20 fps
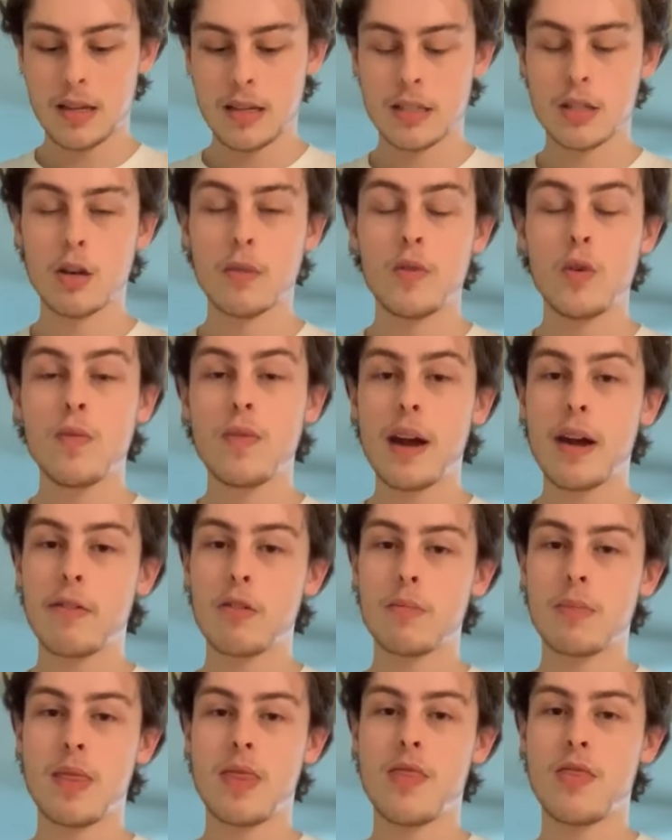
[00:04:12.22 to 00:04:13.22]
So if you've
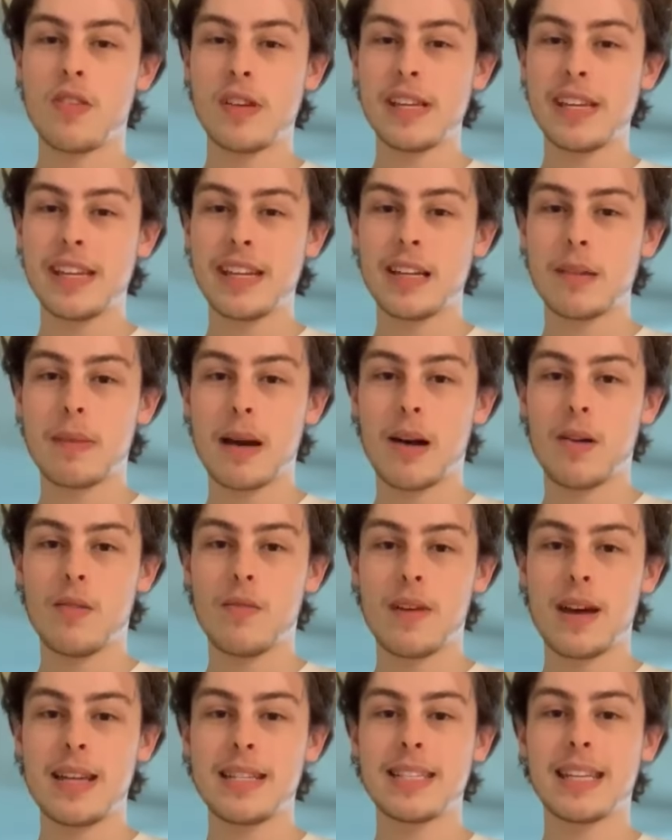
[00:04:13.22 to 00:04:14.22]
ever been thinking about
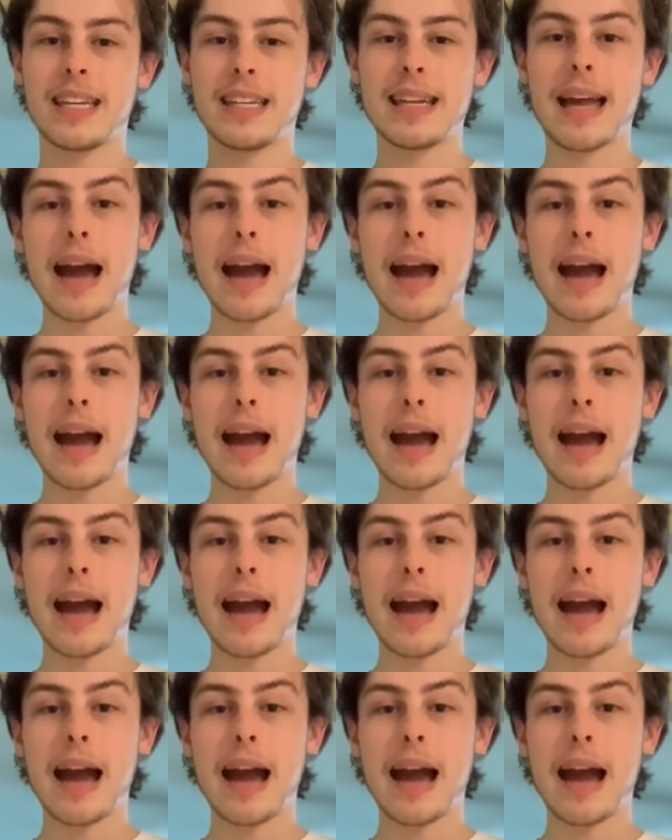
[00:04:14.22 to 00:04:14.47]
investing,